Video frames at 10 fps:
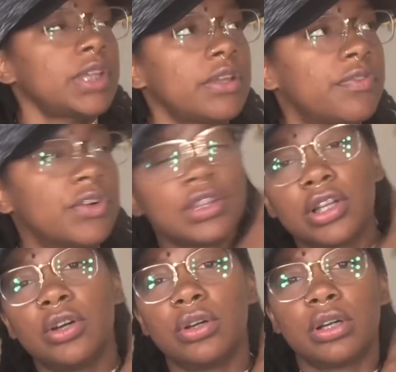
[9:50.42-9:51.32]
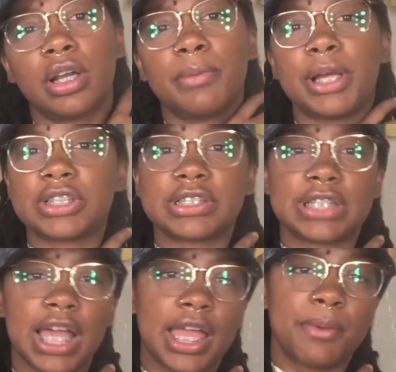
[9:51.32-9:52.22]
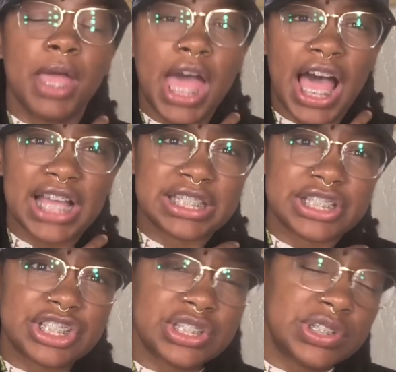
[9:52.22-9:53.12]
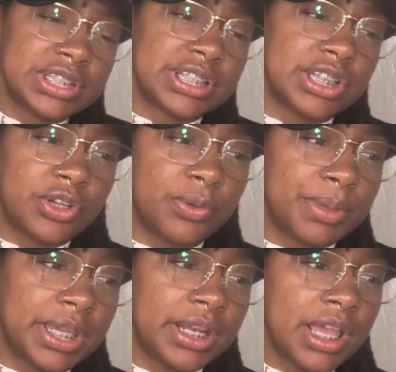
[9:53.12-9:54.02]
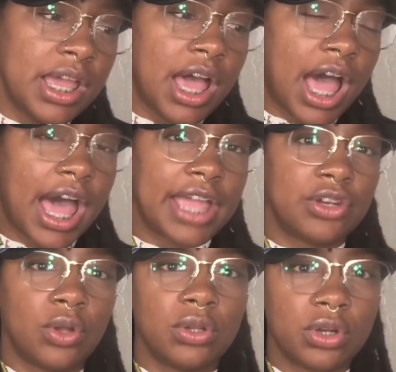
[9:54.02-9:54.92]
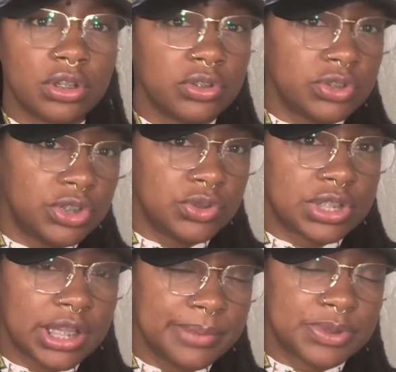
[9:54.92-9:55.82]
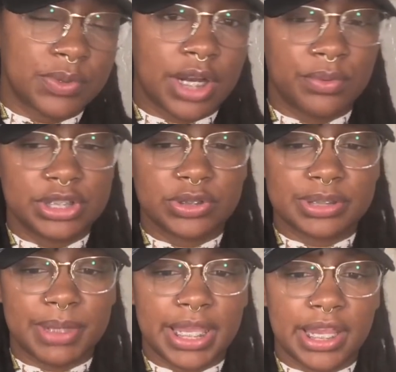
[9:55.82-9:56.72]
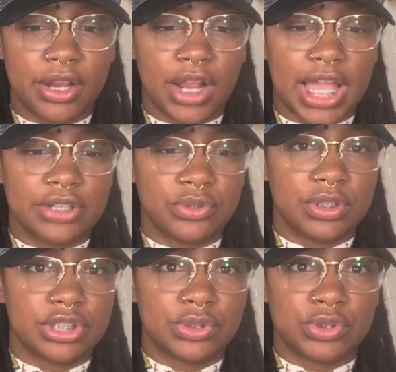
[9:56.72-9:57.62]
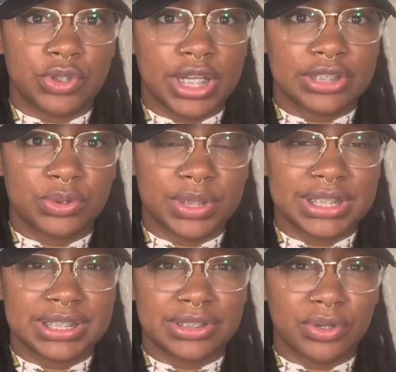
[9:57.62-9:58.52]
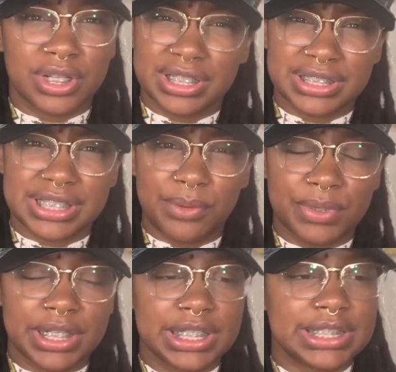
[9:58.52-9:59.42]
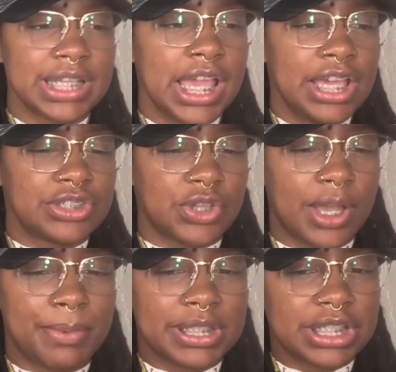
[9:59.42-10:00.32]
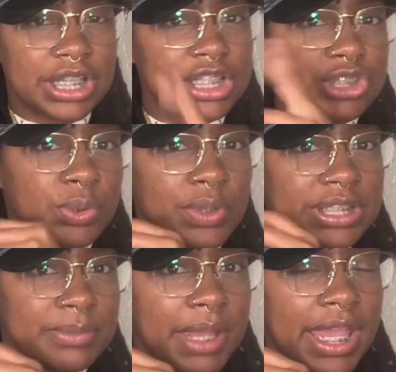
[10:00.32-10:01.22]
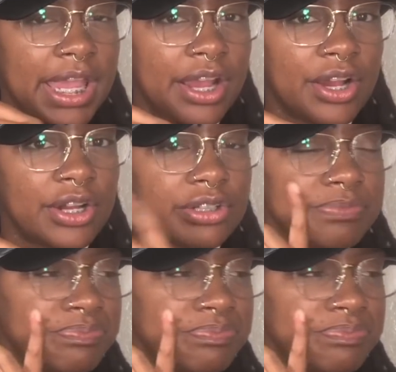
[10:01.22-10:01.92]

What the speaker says: for long amounts of time? I touched on this a little bit. I no longer use clips when I retwist my hair. I do the 2-strand twist, or is that what it is? So I basically twist my hair